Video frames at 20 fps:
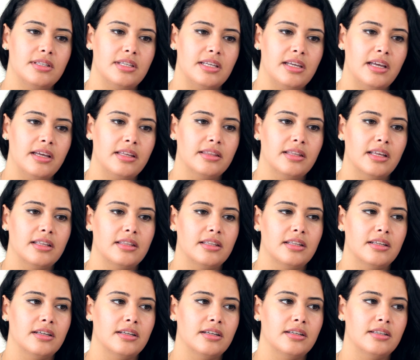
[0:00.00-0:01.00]
Seeing that
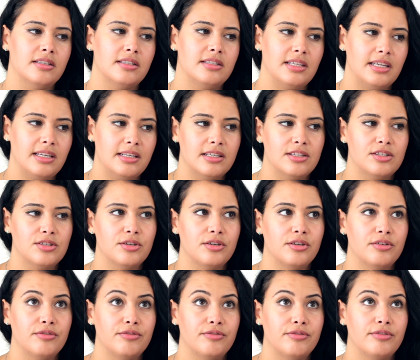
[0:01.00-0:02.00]
the scene is
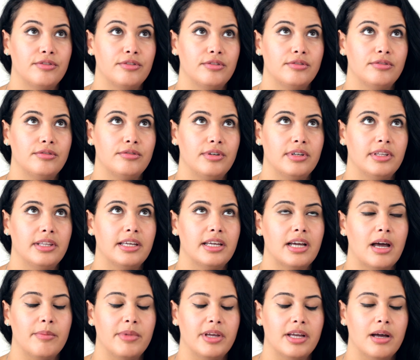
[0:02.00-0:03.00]
sort of really
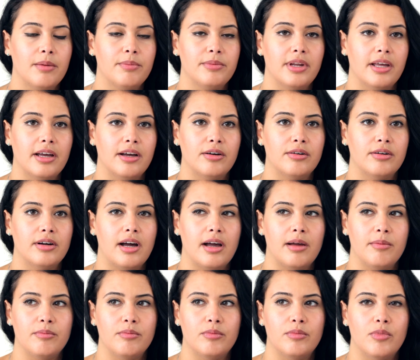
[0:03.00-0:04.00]
coming up now,
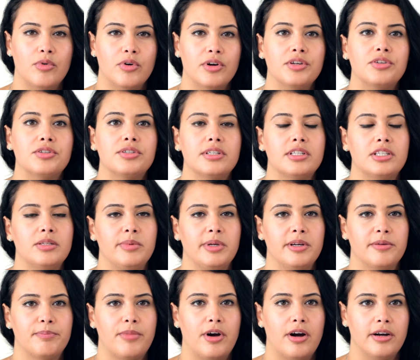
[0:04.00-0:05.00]
I'm more interested to
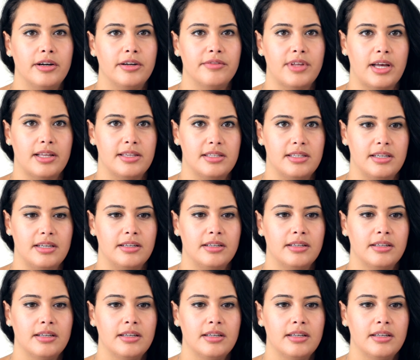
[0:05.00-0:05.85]
be a part of that scene.